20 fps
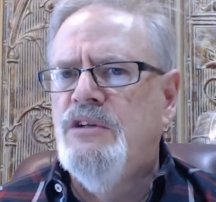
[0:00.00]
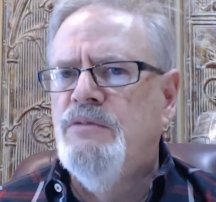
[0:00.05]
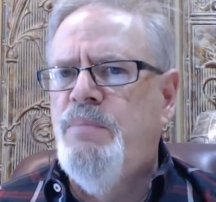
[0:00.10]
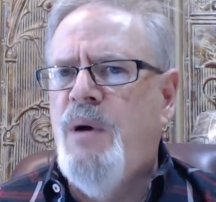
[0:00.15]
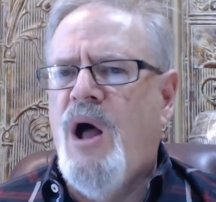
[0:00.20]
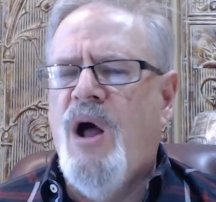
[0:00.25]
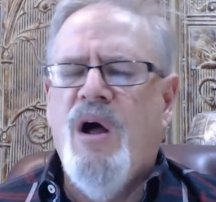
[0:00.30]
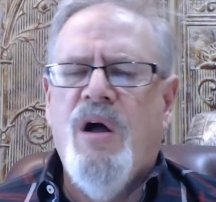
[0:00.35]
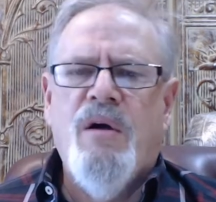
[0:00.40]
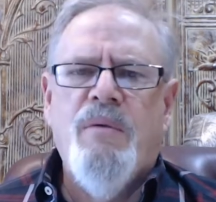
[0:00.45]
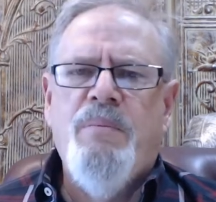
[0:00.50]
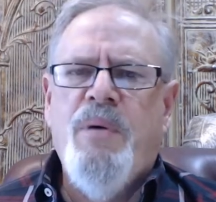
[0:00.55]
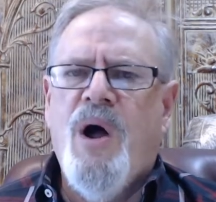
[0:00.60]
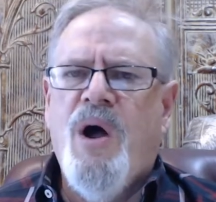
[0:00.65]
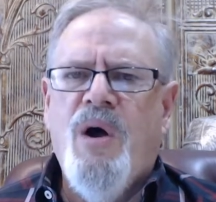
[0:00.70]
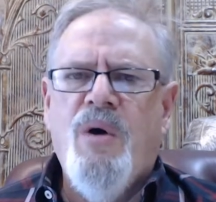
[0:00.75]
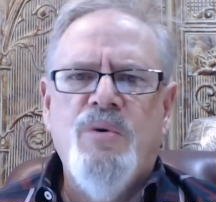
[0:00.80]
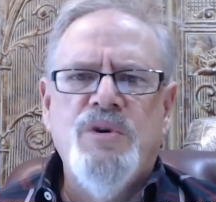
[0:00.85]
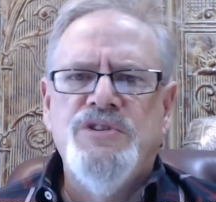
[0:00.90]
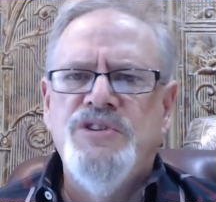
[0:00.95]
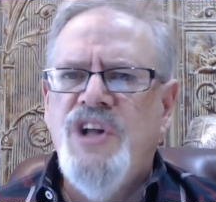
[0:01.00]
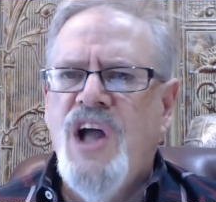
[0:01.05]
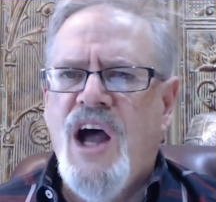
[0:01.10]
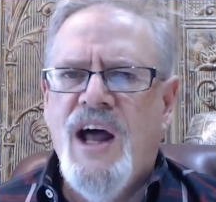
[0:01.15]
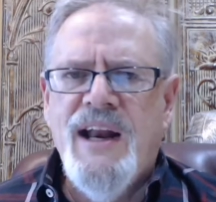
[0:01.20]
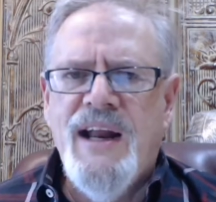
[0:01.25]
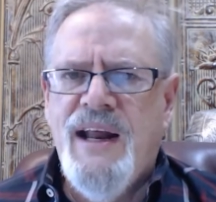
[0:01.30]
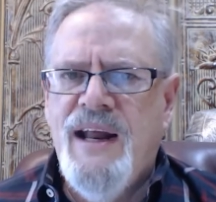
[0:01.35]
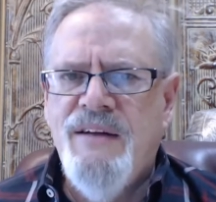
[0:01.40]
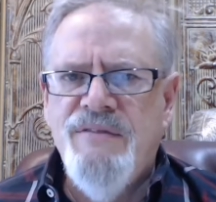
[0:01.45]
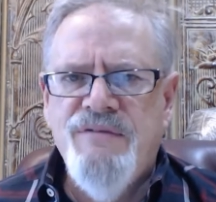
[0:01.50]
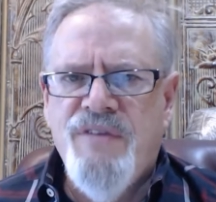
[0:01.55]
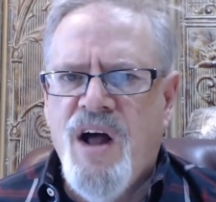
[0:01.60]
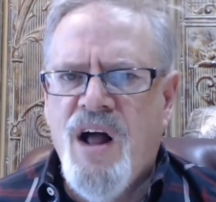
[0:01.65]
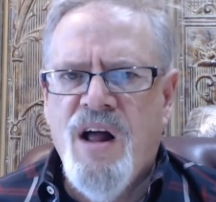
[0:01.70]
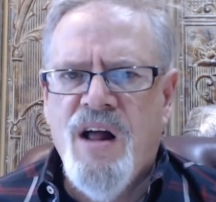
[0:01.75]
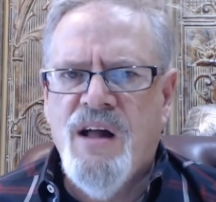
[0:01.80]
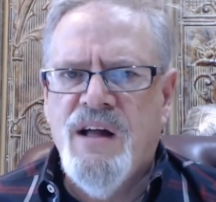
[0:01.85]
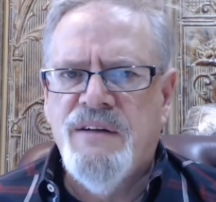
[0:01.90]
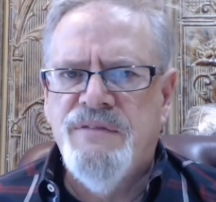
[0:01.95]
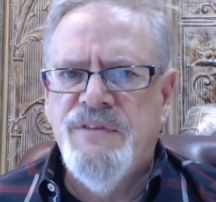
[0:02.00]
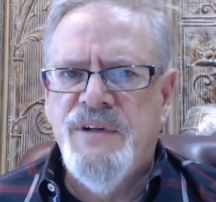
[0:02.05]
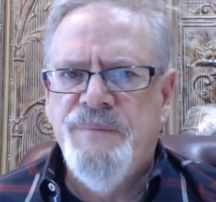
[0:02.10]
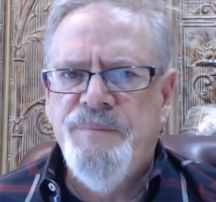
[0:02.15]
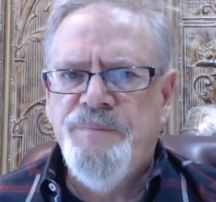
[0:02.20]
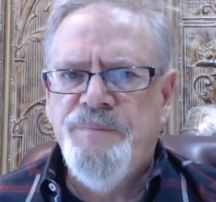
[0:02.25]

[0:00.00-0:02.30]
Paul was not involved